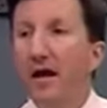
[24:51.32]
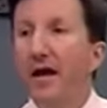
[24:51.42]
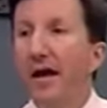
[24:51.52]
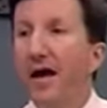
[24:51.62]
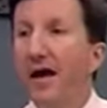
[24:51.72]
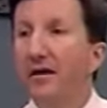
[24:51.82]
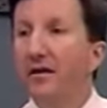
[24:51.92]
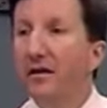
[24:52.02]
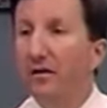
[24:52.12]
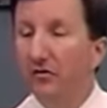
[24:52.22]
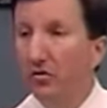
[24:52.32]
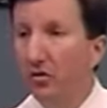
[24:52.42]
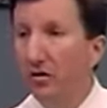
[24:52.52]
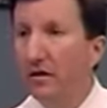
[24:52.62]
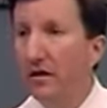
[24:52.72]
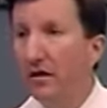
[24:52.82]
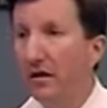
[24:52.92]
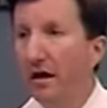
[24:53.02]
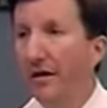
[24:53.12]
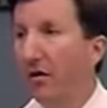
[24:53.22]
And it is good
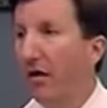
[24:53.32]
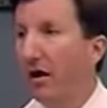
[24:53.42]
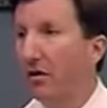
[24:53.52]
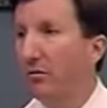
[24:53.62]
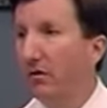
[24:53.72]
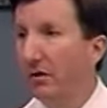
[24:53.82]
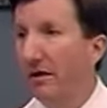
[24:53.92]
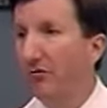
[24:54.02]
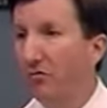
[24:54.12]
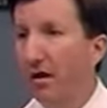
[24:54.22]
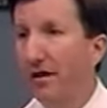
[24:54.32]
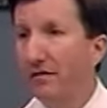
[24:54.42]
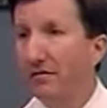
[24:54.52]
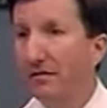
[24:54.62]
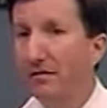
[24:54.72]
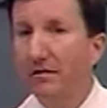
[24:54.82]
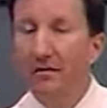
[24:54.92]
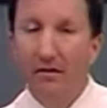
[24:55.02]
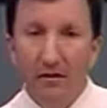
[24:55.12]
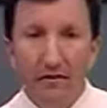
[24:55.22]
and honorable and right
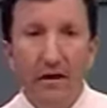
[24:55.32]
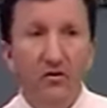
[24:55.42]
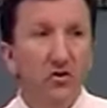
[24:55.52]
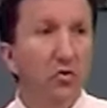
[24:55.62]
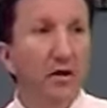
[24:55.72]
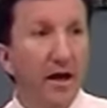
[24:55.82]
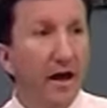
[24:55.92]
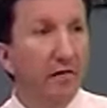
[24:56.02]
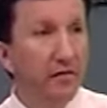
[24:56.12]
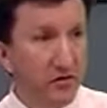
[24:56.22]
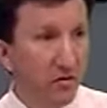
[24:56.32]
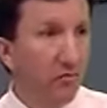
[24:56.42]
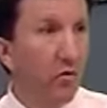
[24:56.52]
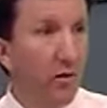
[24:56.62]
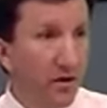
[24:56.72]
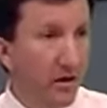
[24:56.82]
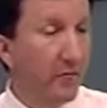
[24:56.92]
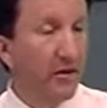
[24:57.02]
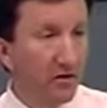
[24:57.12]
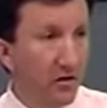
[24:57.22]
that you would have support
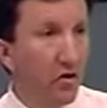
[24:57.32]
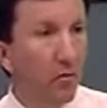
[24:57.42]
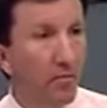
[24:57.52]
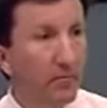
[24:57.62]
coming to you.